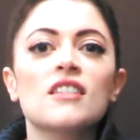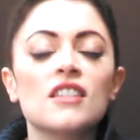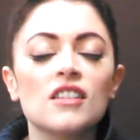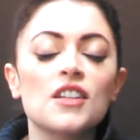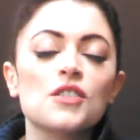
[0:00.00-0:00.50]

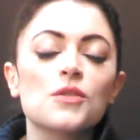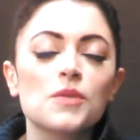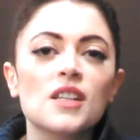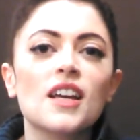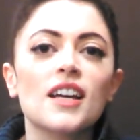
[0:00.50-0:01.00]
the lunch
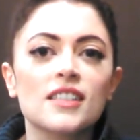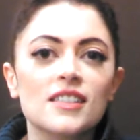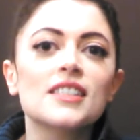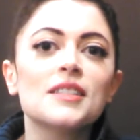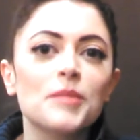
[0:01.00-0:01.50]
was
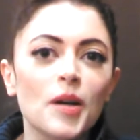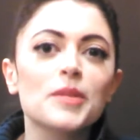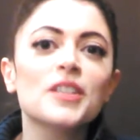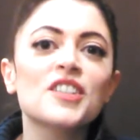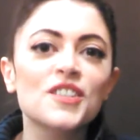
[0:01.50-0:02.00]
excellent,
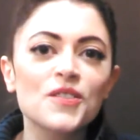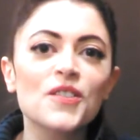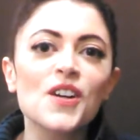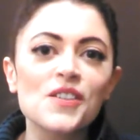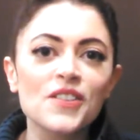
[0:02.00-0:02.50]
barbecue,
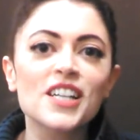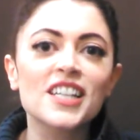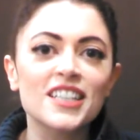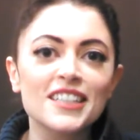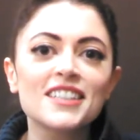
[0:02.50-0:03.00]
very, very
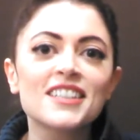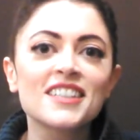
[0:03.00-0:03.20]
good.